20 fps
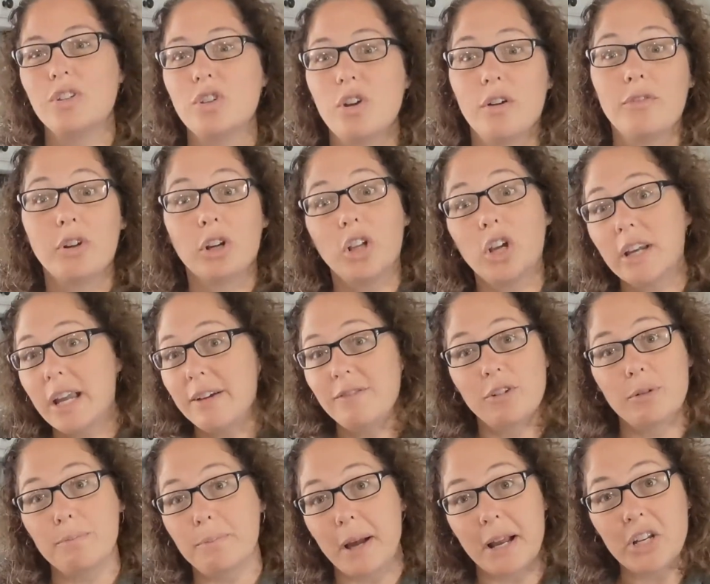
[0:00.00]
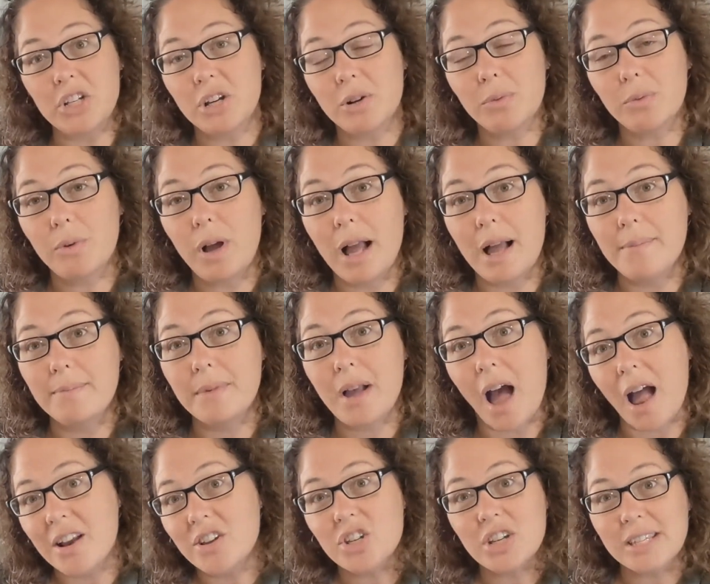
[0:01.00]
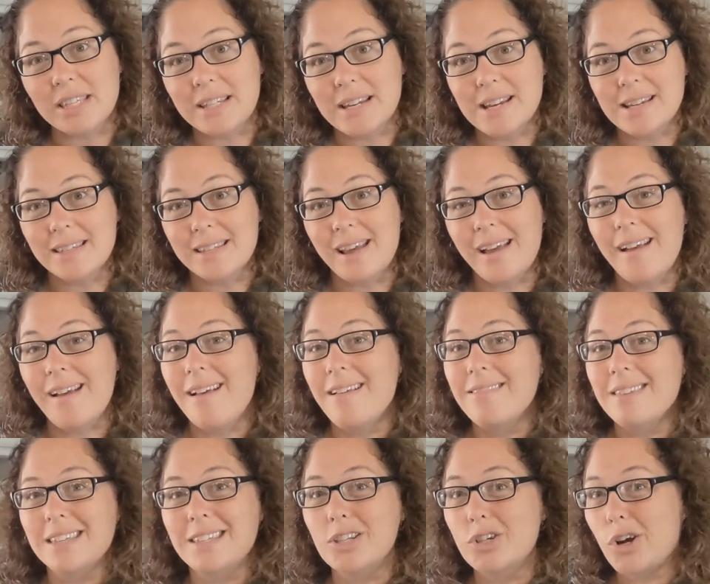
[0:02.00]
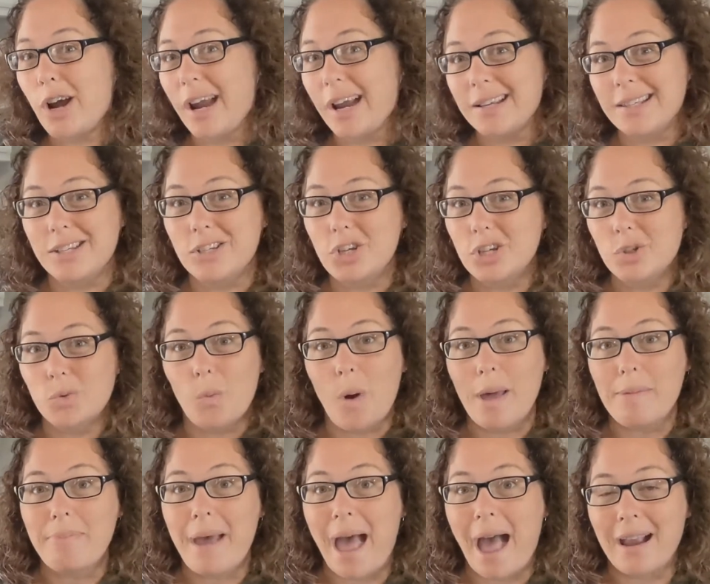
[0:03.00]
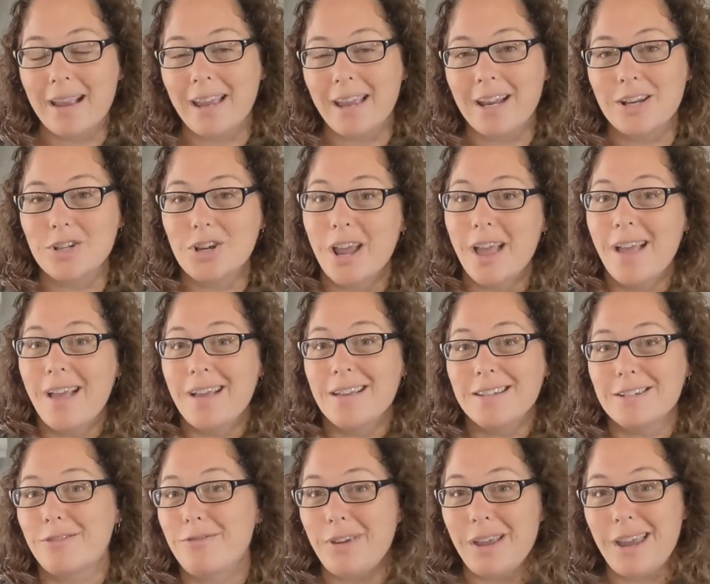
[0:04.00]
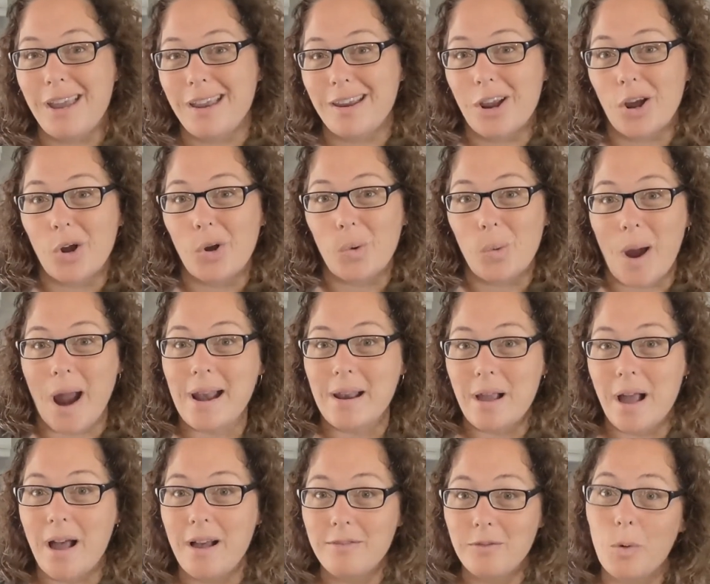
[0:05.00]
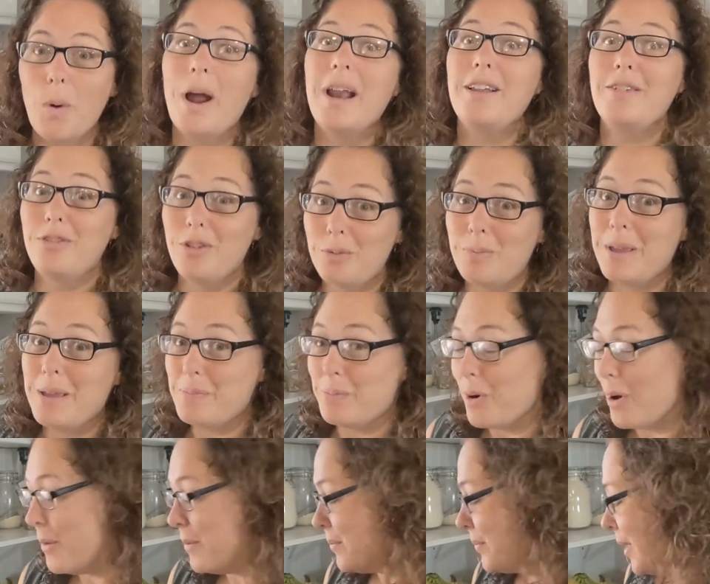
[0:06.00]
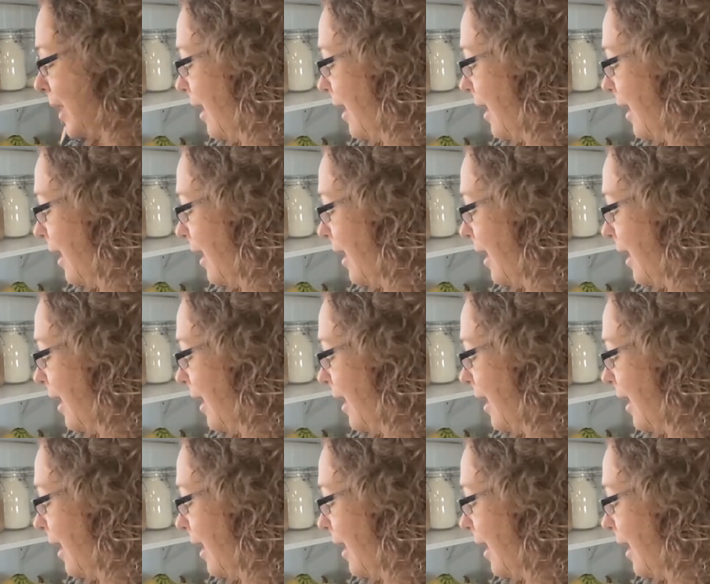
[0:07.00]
So if you're looking for budget consciousness, this is great because it's just 1 package to feed quite a few people.